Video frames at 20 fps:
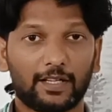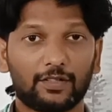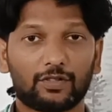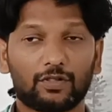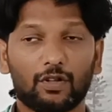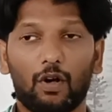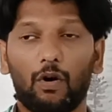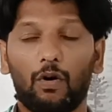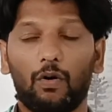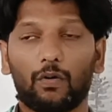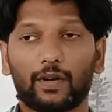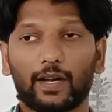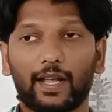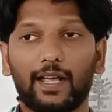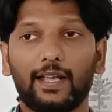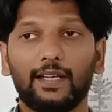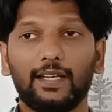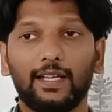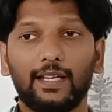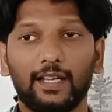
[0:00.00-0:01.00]
or
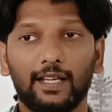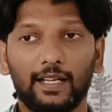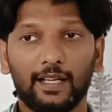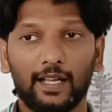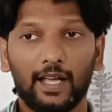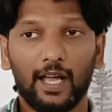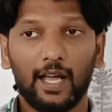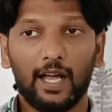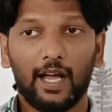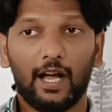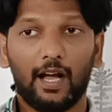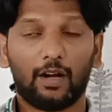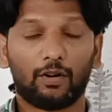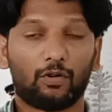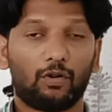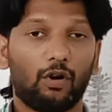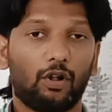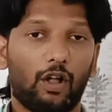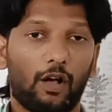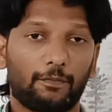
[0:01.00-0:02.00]
any
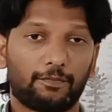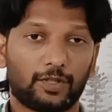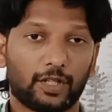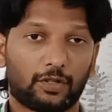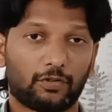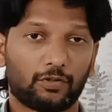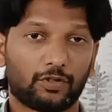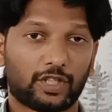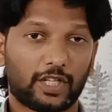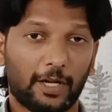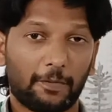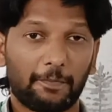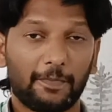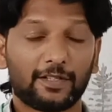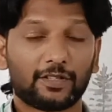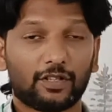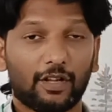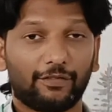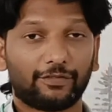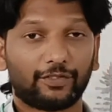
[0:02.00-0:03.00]
goal objective
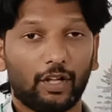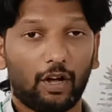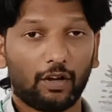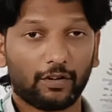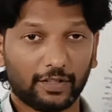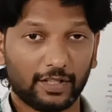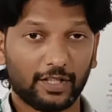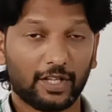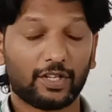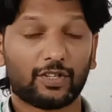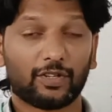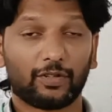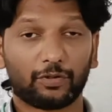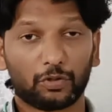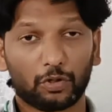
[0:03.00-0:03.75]
statements of the organization